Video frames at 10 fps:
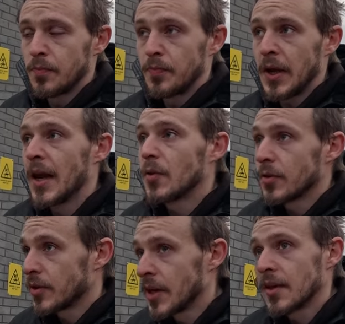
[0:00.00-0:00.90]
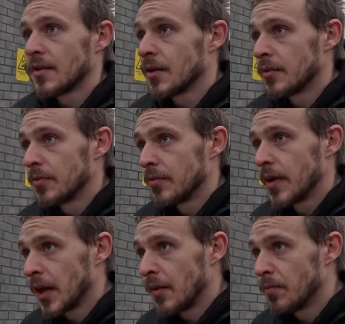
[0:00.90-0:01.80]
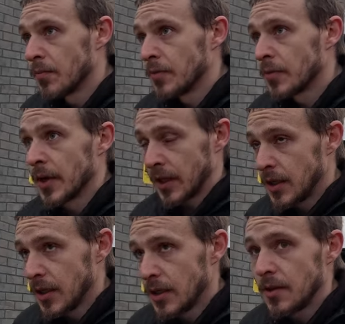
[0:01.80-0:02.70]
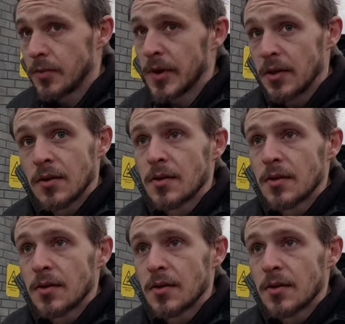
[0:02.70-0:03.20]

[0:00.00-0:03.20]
be able to get to him when he needs me